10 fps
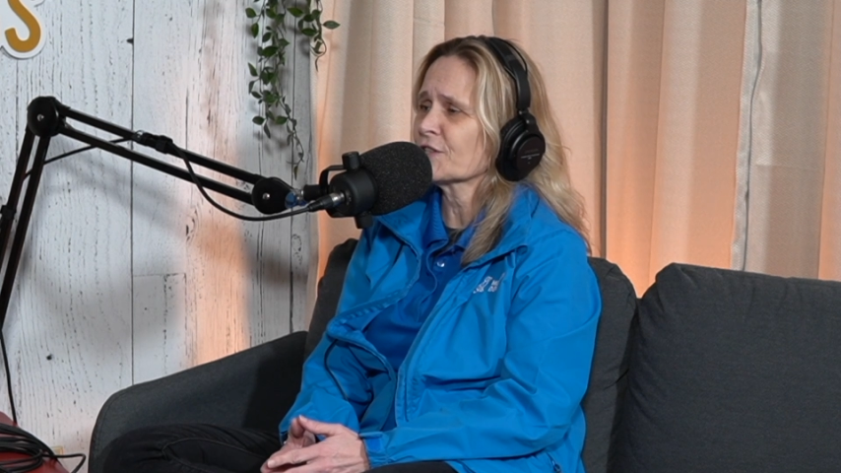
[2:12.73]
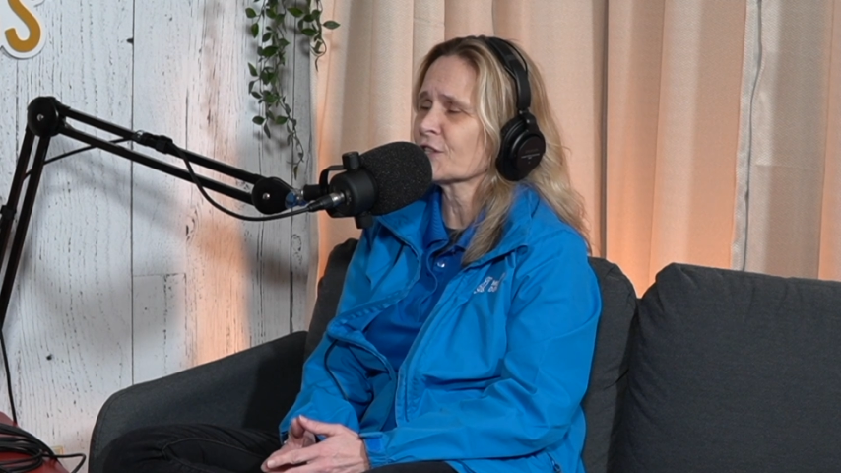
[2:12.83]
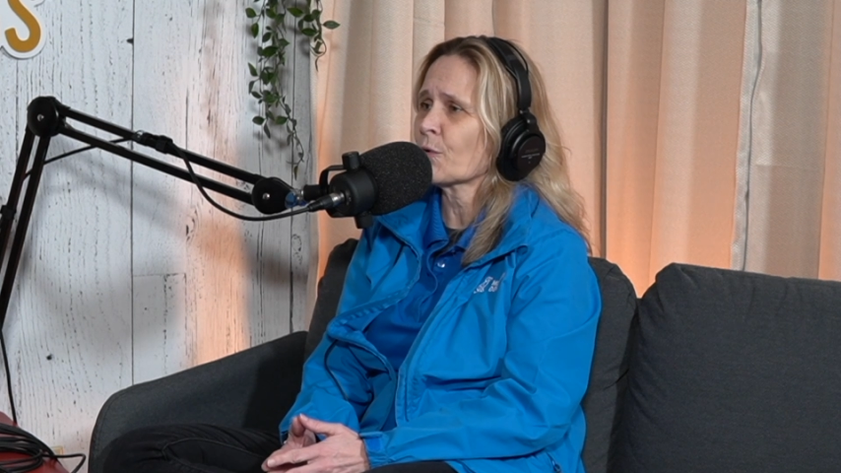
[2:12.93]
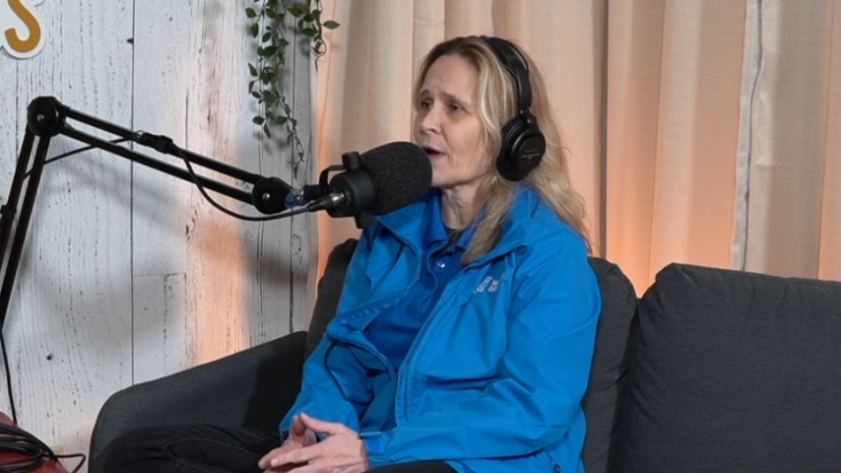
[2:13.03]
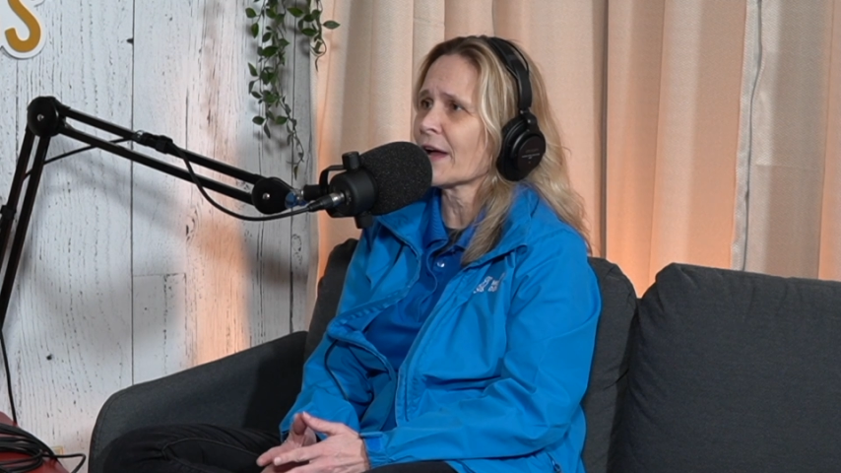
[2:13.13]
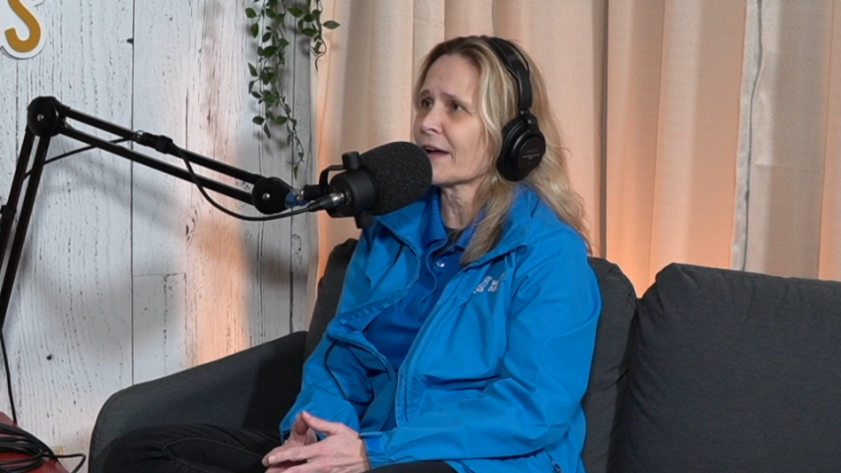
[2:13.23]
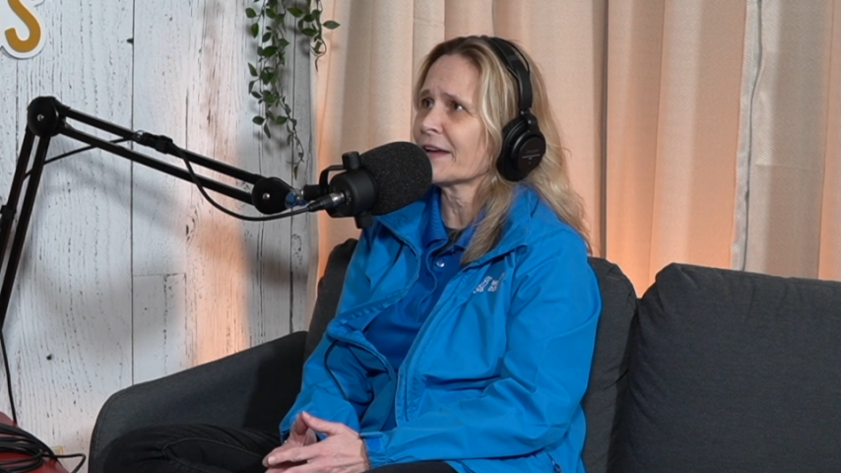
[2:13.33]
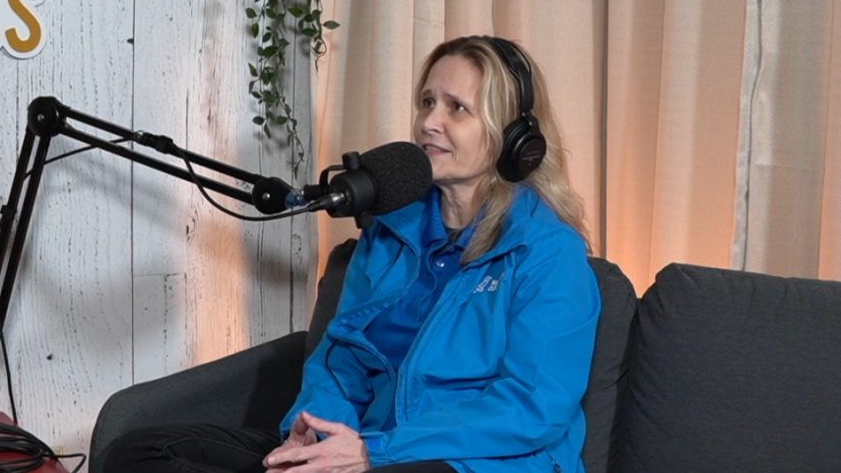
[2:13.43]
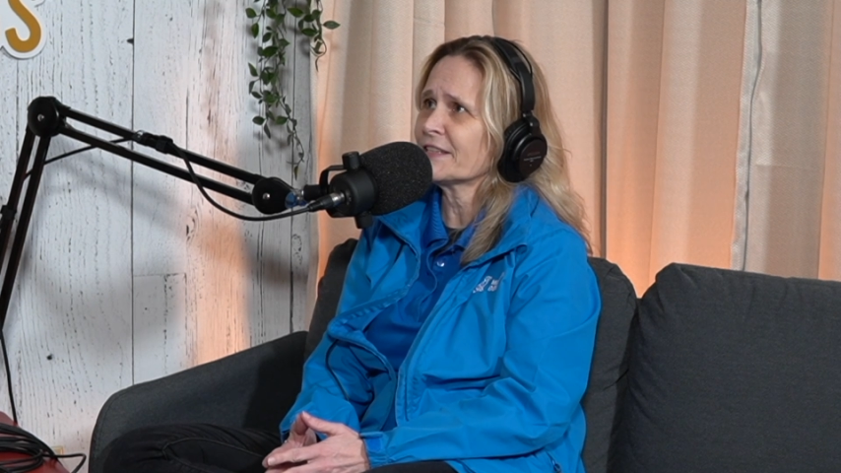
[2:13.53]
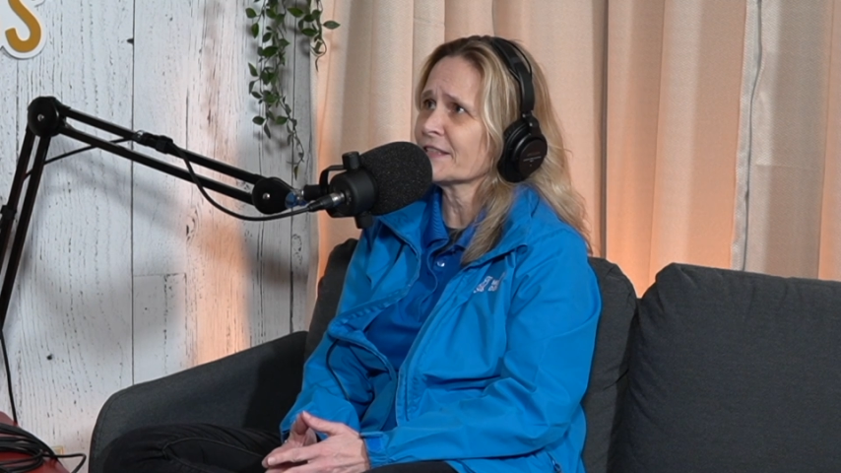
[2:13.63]
So
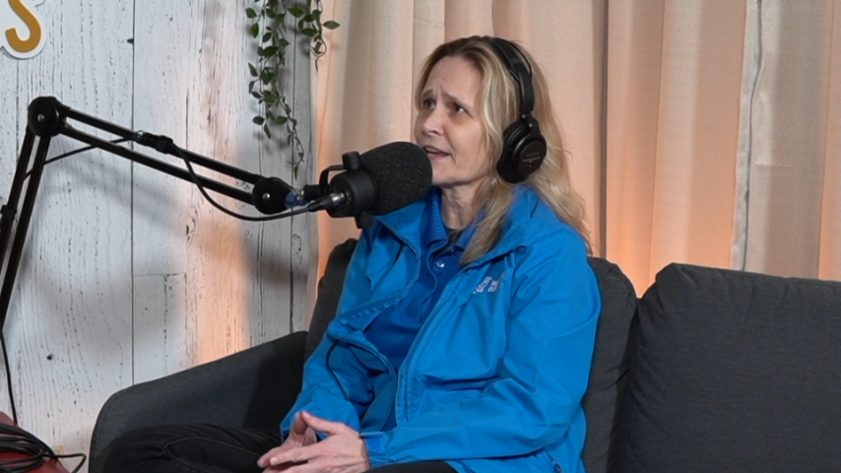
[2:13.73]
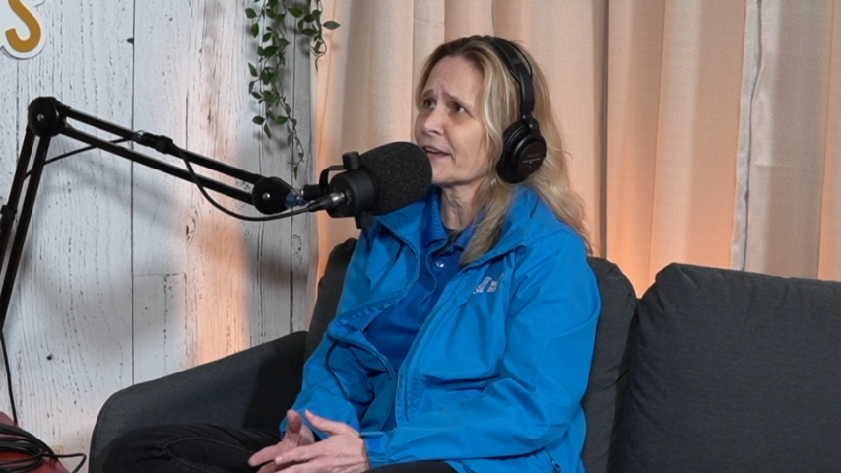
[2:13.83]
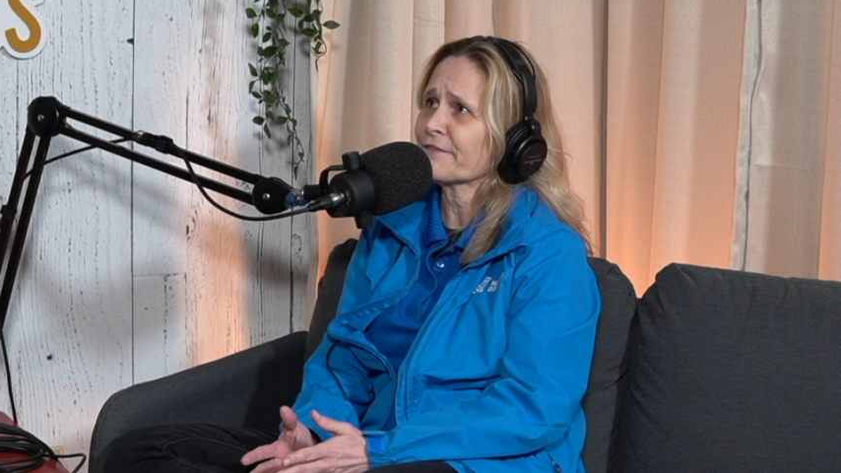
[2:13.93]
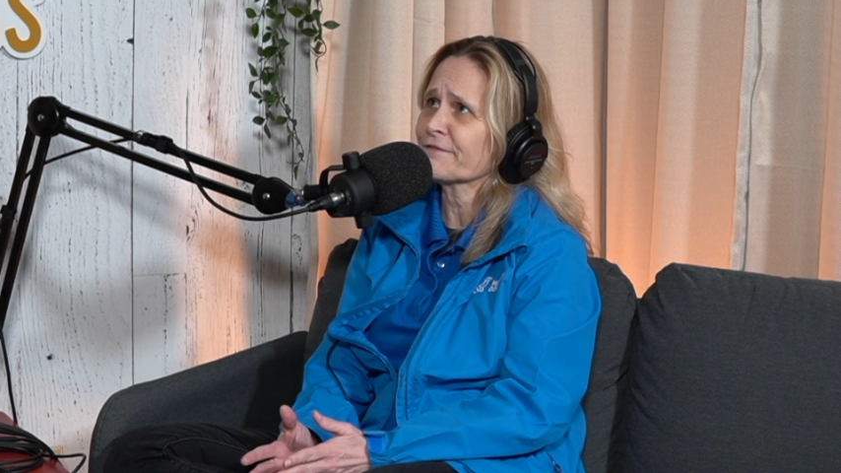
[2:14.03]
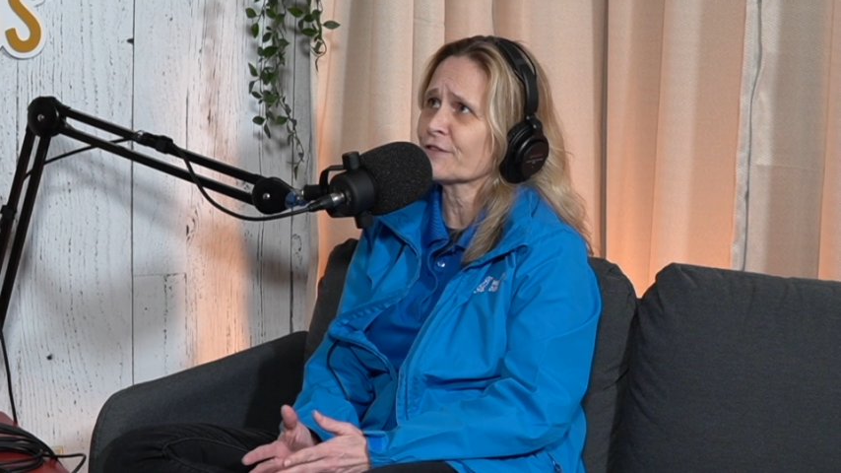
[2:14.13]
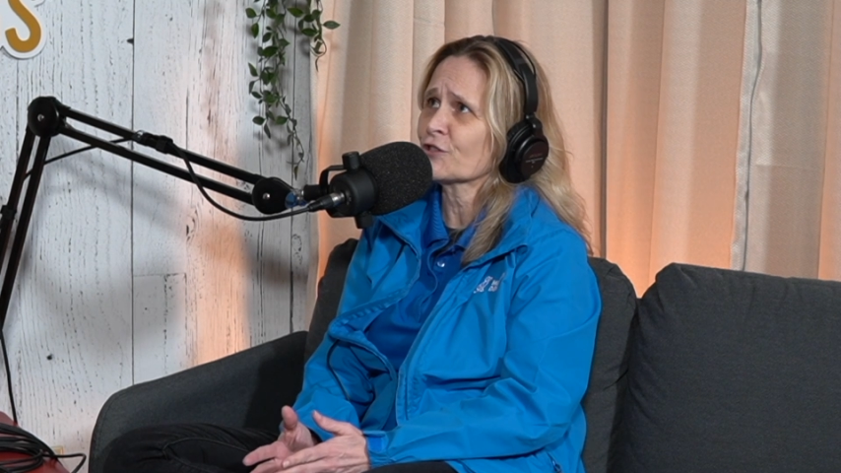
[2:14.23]
I didn't have